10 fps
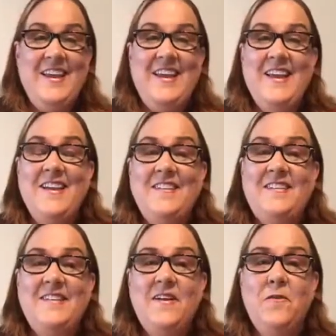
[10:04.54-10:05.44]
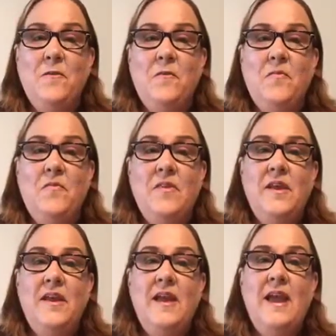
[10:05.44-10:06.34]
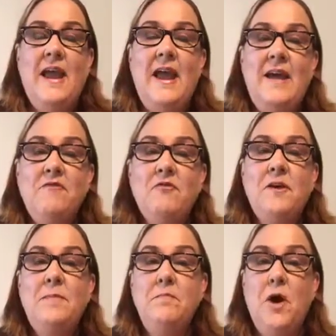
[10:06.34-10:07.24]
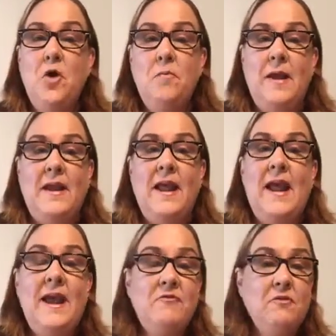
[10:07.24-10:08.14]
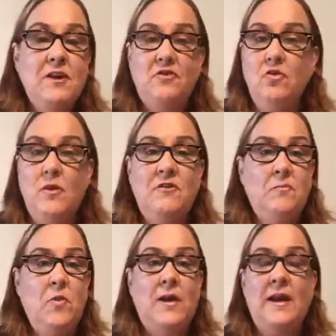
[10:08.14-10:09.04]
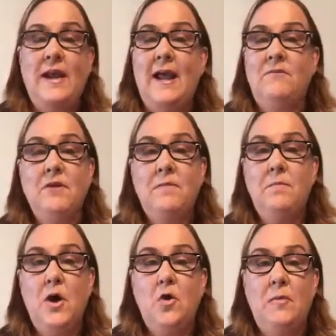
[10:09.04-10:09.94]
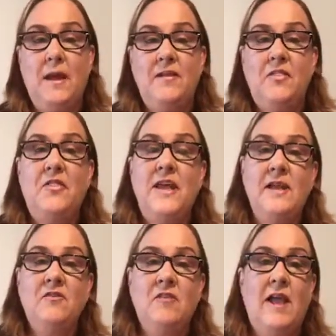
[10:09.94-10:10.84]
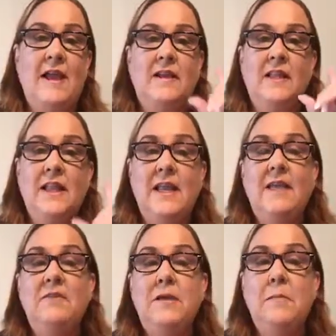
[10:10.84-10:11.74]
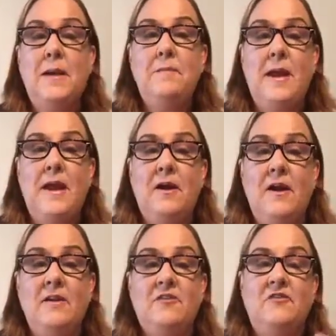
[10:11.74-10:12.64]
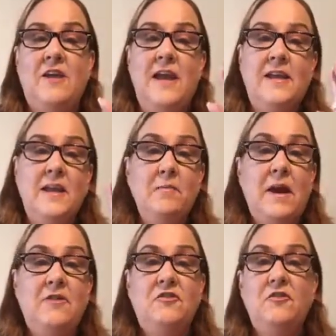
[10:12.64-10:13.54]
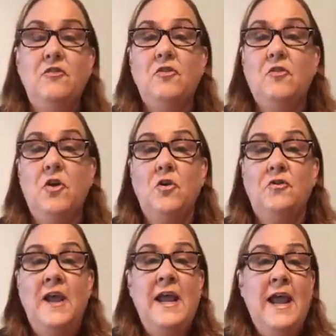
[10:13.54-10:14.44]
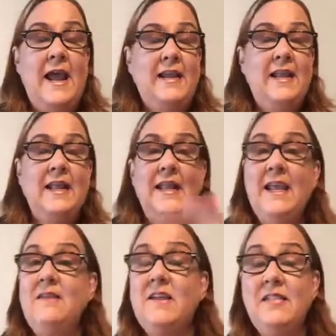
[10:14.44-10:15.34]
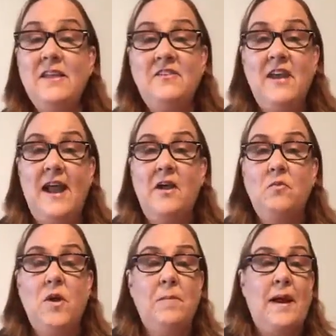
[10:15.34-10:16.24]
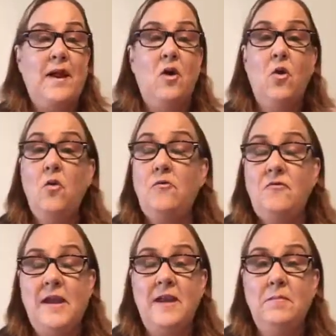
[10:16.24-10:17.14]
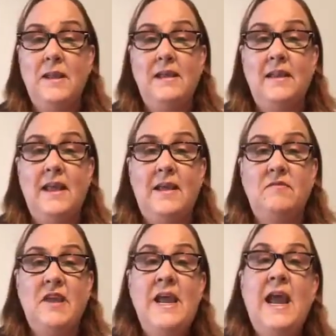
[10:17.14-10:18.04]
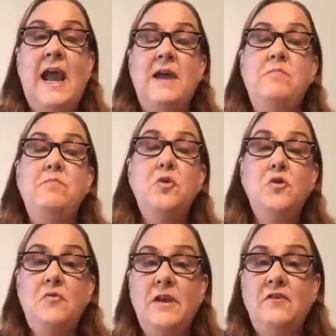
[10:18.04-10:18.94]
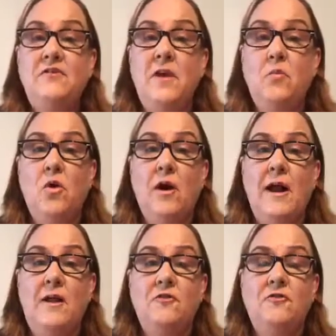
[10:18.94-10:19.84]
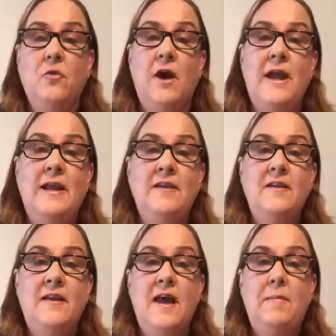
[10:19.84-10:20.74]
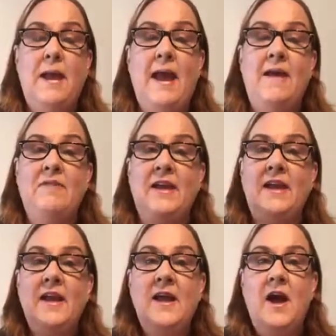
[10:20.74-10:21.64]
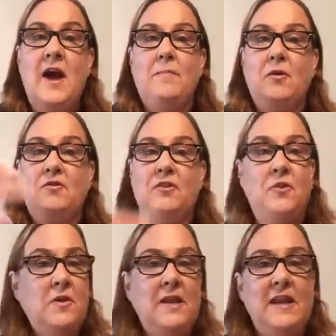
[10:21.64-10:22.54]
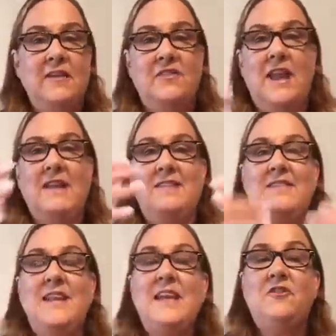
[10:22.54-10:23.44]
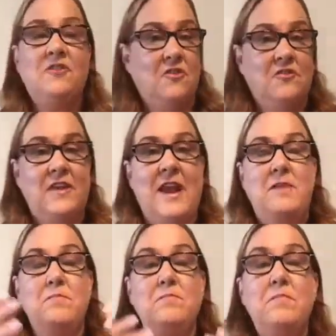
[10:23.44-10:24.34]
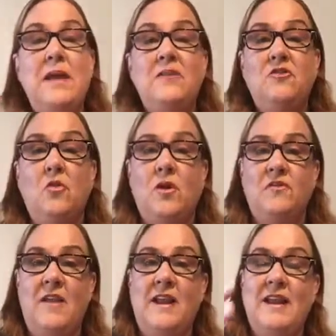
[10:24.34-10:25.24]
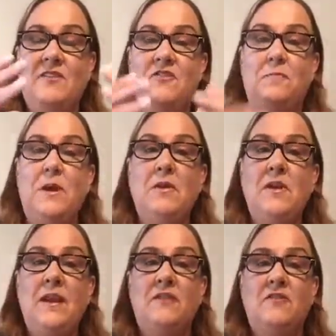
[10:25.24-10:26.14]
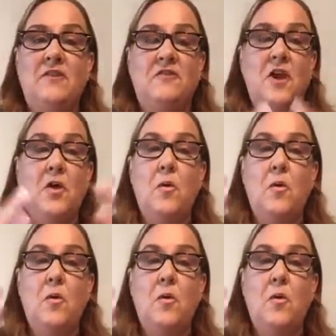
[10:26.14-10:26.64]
It's every moment, every choice point in every moment. Things like leaving my marriage, taking my 2-year-old and leaving the town where my whole family lived and moving somewhere else where I ended up having opportunities and teachers and mentors and experiences